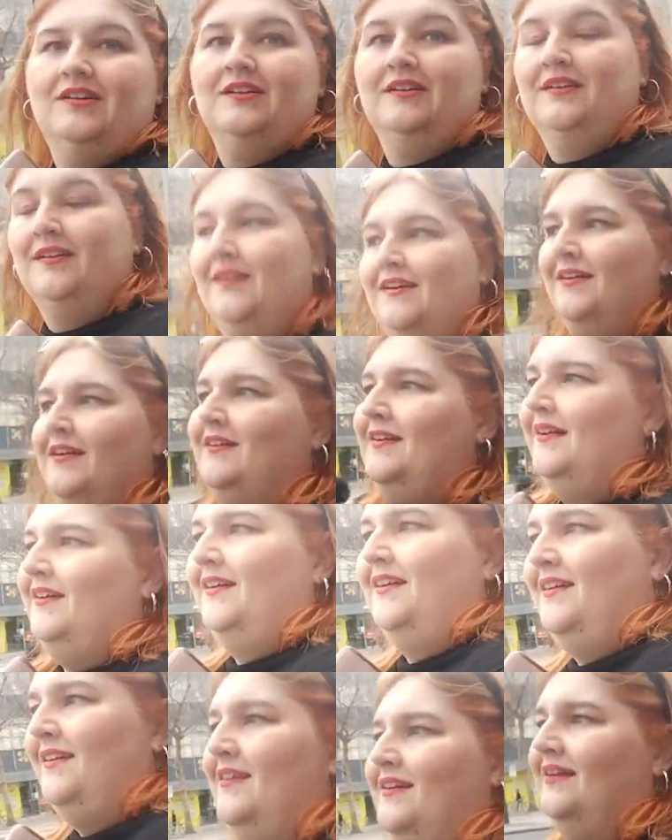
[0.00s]
Yeah. And
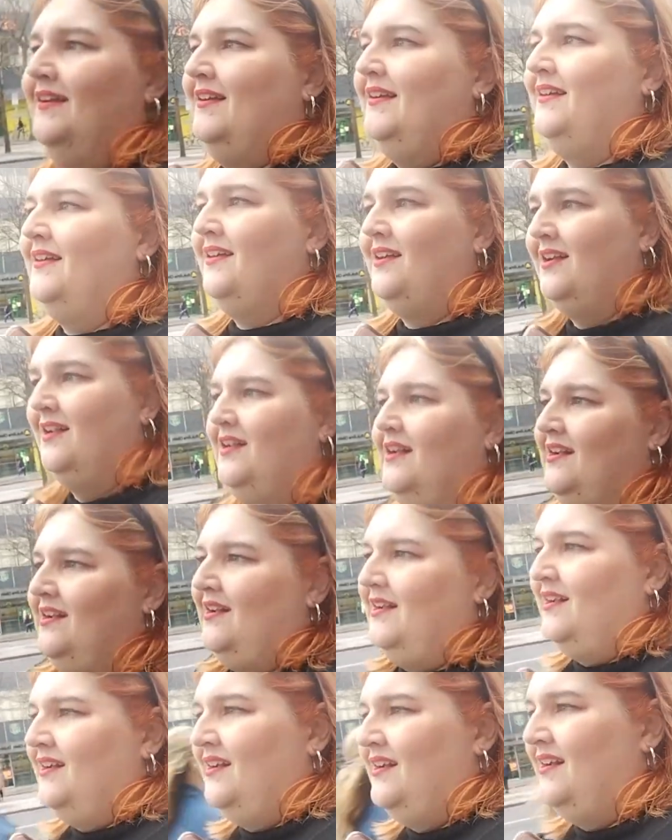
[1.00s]
you get 2
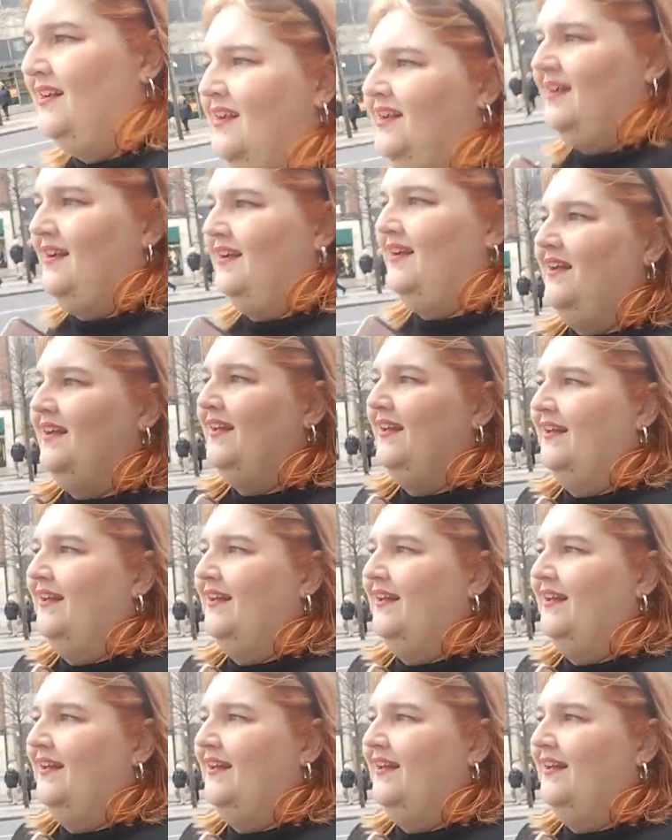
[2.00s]
copies of it.